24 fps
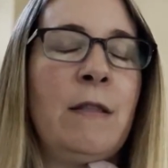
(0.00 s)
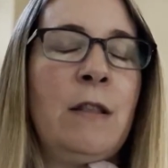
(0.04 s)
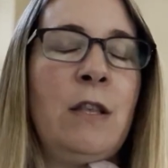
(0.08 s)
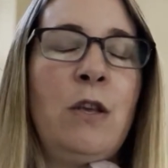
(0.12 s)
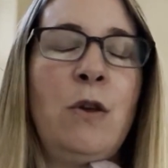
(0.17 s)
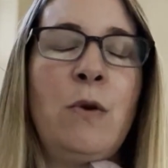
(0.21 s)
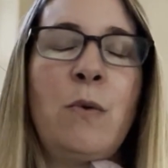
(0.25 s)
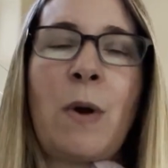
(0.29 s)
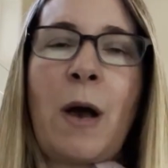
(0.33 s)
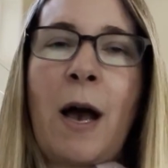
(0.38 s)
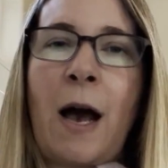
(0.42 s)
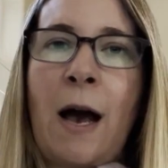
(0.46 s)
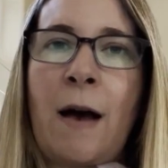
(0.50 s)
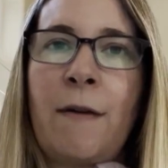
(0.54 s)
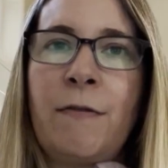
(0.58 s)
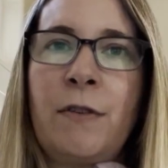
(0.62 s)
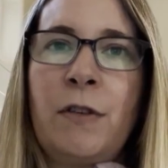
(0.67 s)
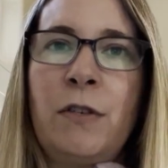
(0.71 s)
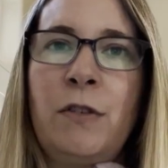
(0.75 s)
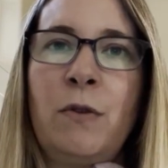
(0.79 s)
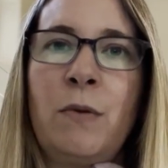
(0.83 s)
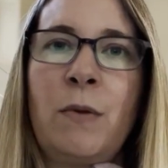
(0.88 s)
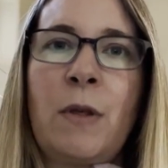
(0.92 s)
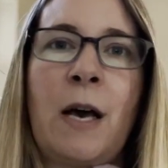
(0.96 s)
You have
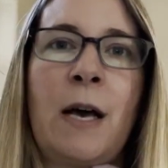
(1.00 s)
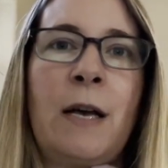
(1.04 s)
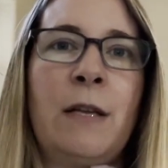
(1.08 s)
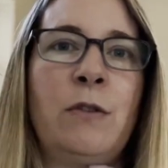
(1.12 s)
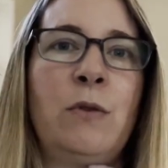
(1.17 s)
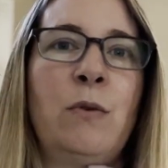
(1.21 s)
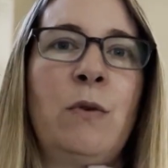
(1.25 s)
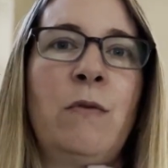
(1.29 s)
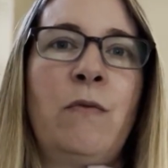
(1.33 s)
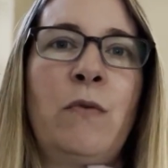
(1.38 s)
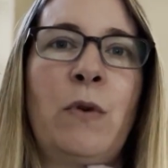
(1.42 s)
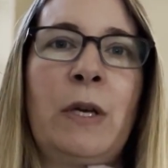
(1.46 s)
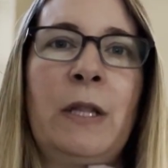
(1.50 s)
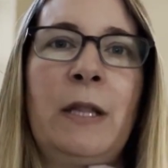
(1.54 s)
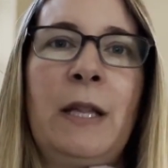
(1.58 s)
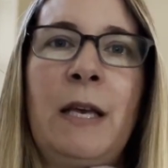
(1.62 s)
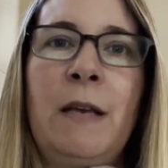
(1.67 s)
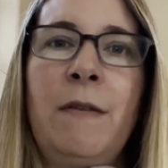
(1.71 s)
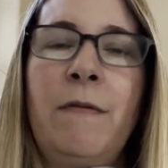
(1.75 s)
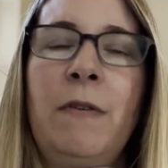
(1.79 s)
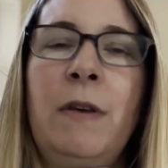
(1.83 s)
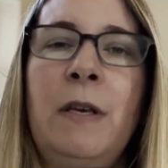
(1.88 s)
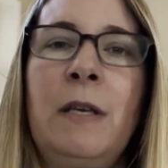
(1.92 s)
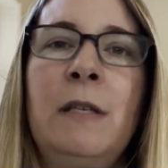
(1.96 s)
to do that to avoid
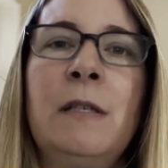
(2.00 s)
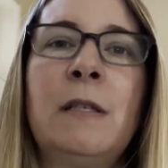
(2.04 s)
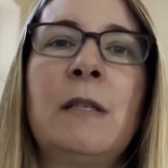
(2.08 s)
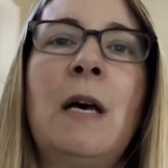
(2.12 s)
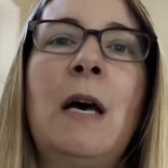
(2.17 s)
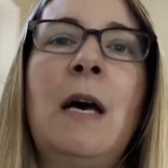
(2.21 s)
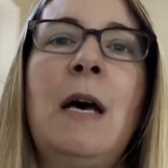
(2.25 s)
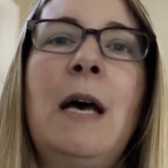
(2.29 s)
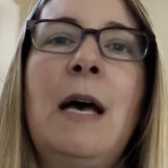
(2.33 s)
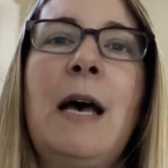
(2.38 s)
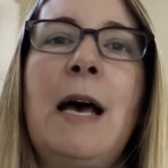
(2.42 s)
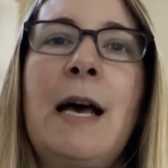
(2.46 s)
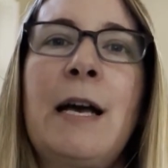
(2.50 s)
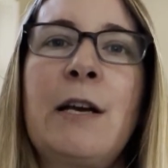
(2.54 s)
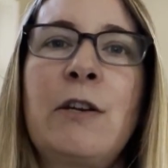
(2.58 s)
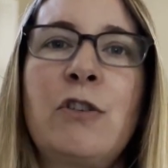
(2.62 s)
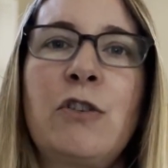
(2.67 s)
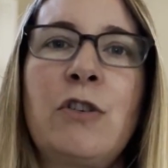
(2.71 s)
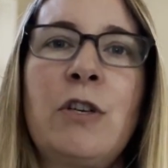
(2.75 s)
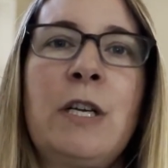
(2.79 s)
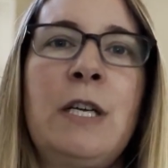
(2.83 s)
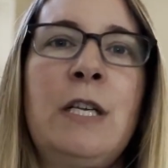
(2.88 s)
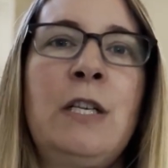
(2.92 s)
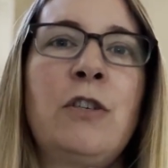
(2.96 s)
late fees,
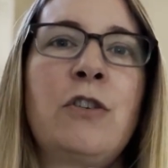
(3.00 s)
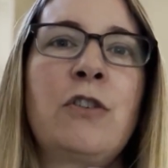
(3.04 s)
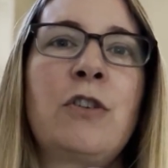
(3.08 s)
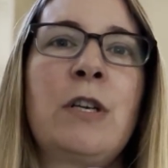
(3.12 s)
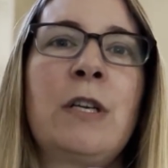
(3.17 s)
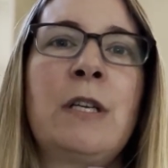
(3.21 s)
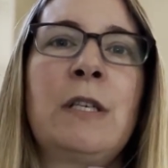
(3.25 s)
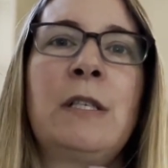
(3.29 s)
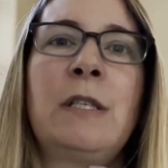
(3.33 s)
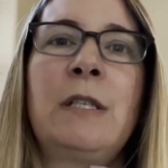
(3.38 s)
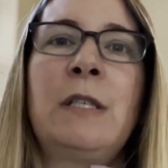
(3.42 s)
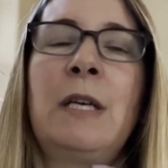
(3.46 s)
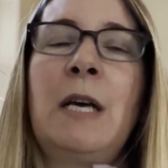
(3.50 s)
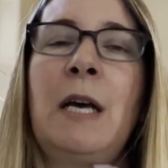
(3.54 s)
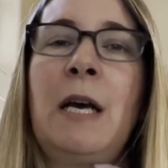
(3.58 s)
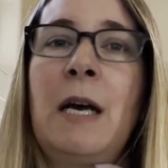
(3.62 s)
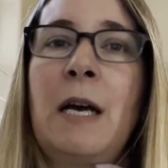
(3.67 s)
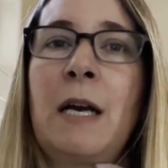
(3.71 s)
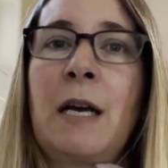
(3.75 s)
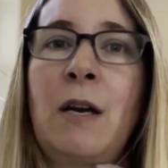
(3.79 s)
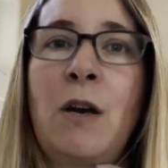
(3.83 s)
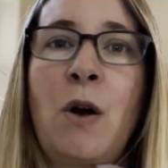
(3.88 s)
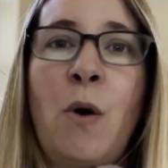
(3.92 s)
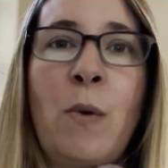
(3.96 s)
extra interest,
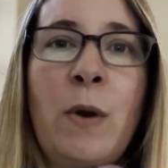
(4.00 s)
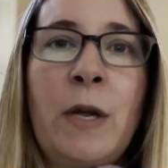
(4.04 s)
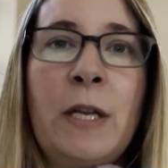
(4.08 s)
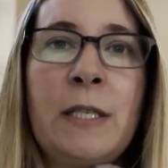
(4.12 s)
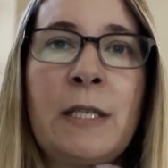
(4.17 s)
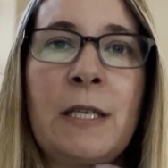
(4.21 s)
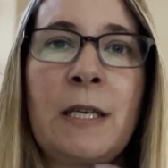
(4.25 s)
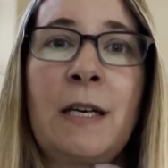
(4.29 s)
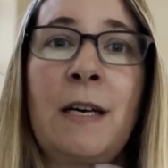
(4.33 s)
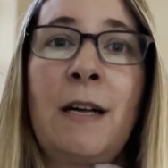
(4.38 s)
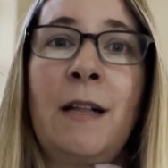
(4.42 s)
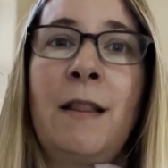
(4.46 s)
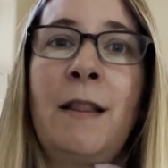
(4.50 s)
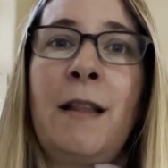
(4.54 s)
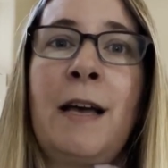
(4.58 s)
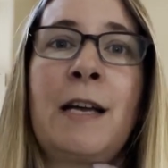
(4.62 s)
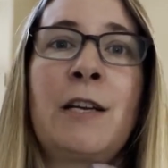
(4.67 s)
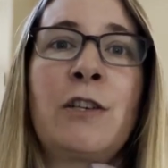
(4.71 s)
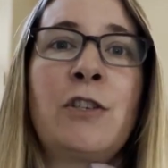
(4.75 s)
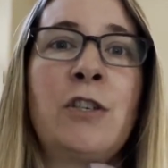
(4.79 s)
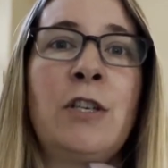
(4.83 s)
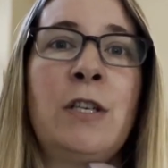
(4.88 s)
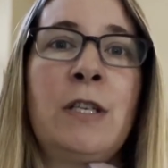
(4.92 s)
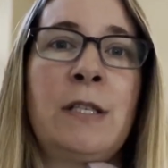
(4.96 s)
going to
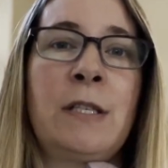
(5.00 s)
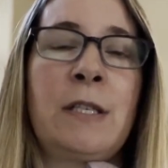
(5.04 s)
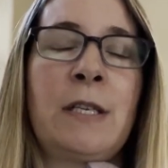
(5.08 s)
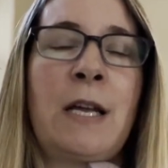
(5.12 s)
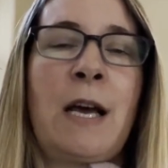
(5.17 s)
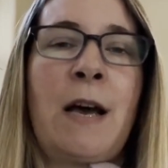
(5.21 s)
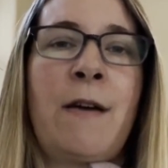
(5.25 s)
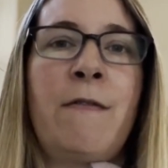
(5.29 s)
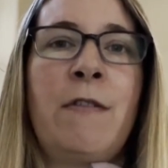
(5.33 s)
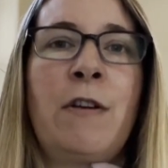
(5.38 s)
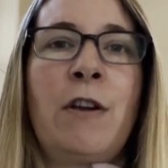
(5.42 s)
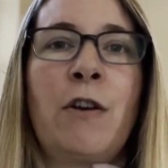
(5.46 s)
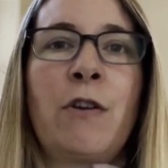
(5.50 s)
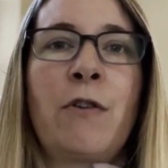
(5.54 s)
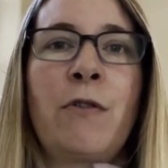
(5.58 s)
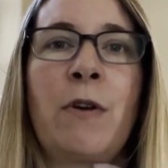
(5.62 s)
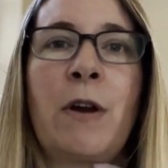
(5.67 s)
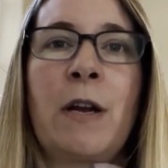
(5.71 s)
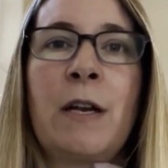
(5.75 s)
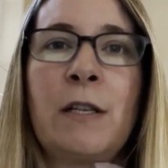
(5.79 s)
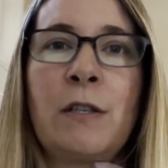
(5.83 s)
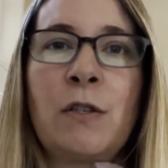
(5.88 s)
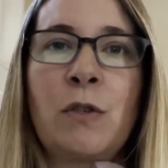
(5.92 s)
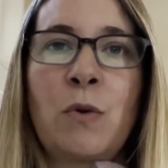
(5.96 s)
collections and having your
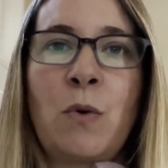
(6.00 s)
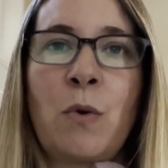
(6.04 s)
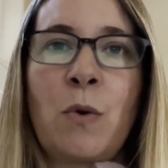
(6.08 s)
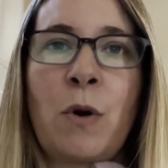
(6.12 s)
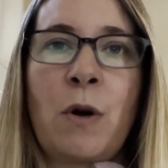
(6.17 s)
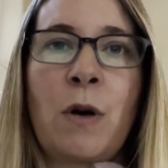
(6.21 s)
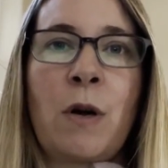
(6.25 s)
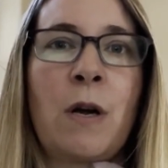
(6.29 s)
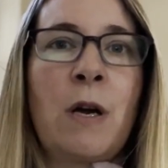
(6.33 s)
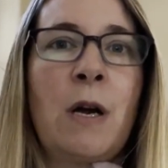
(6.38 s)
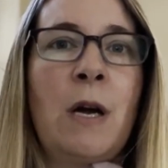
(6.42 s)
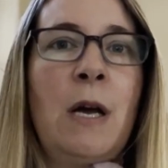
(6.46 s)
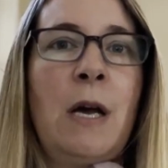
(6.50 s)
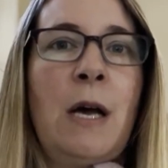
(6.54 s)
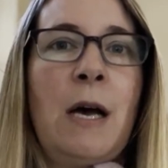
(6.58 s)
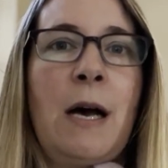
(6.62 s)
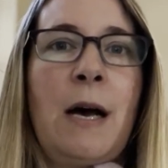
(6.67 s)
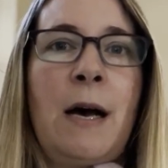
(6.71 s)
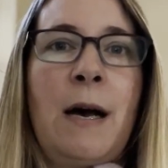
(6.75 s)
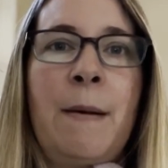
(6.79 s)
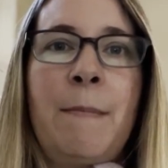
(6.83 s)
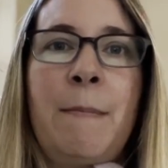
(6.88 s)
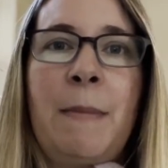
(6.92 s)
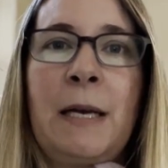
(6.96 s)
credit score
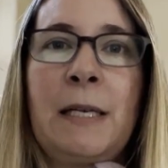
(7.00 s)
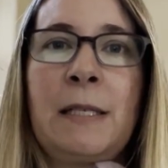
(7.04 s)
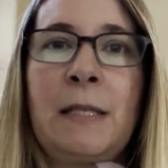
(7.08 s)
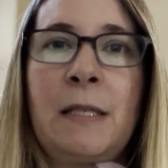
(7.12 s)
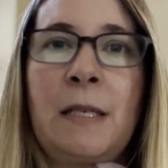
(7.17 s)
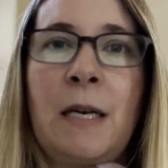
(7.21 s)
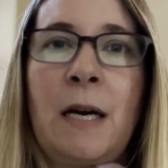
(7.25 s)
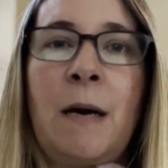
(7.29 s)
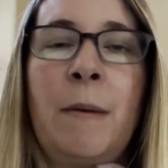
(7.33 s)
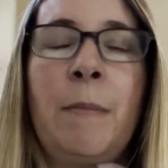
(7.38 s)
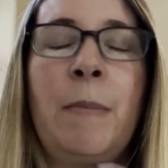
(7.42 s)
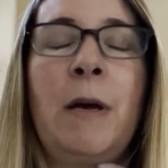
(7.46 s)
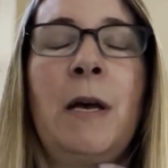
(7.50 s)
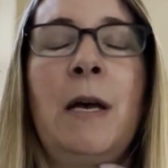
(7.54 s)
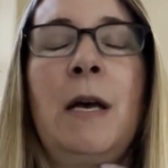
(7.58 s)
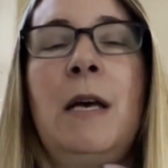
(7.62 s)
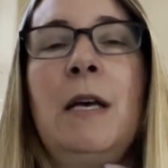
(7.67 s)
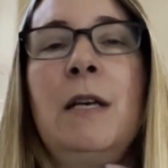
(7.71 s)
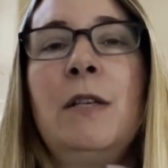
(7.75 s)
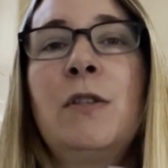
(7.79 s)
messed up.